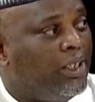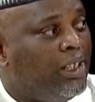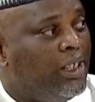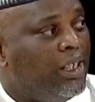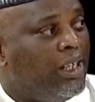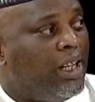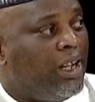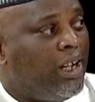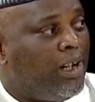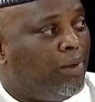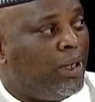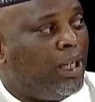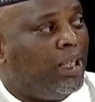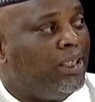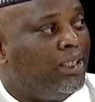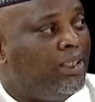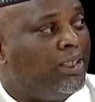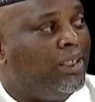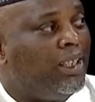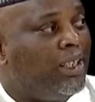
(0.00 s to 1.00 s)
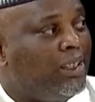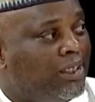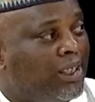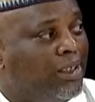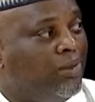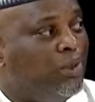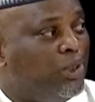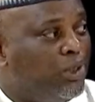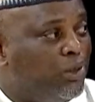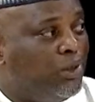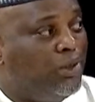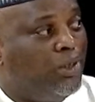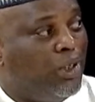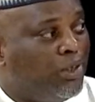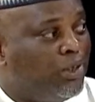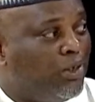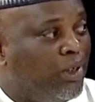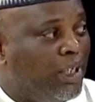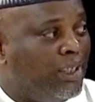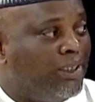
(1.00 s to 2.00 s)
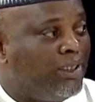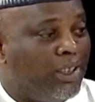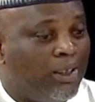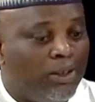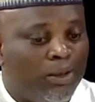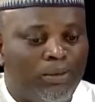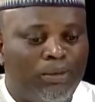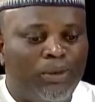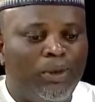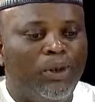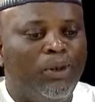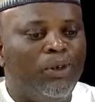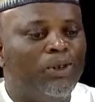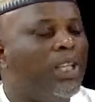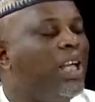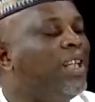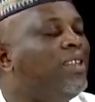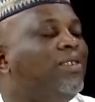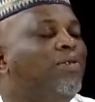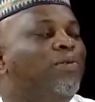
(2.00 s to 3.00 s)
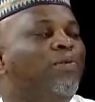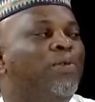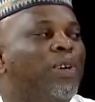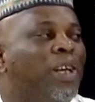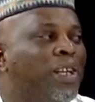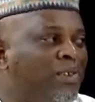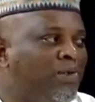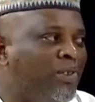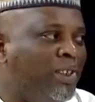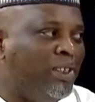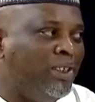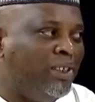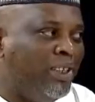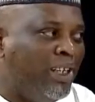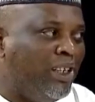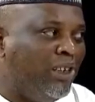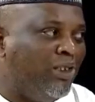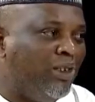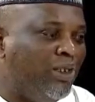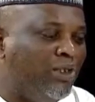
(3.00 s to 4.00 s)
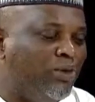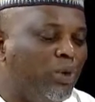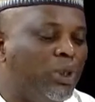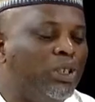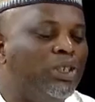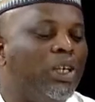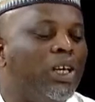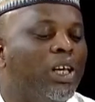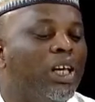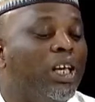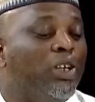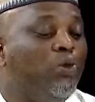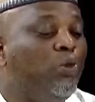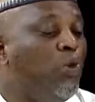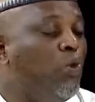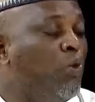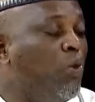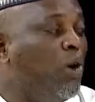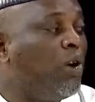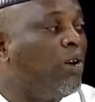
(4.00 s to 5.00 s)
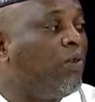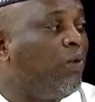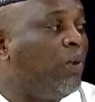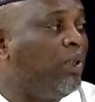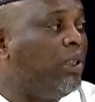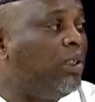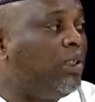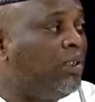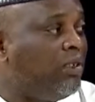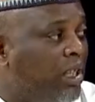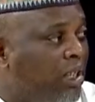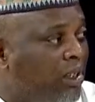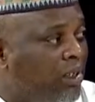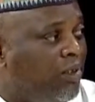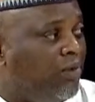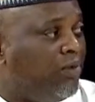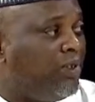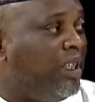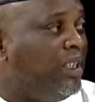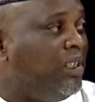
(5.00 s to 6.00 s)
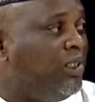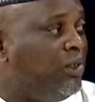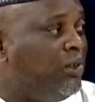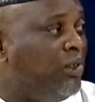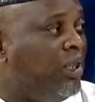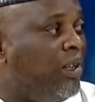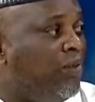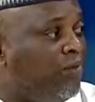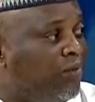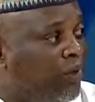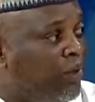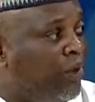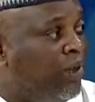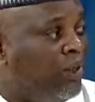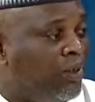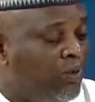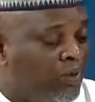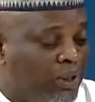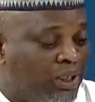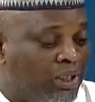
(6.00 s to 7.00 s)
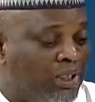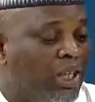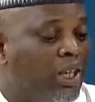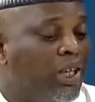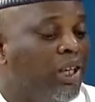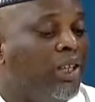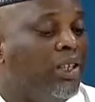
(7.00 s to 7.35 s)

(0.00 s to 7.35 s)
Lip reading: Our man is there, he said we should just go and set up. You know, that's very, very dangerous, which it won't work for the sake of Nigeria and for all of us.